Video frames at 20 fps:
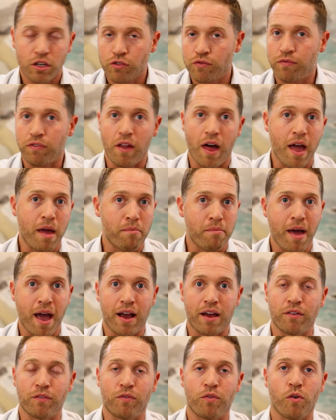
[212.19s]
flying
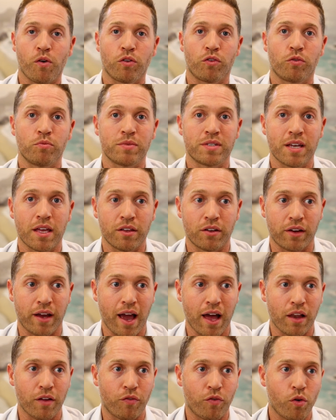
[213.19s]
back and forth from Southern
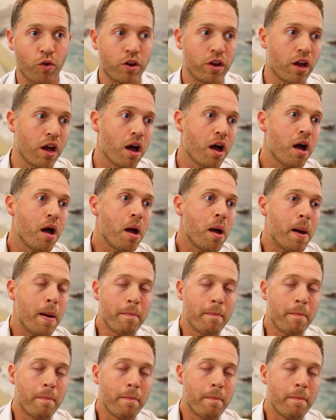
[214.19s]
California,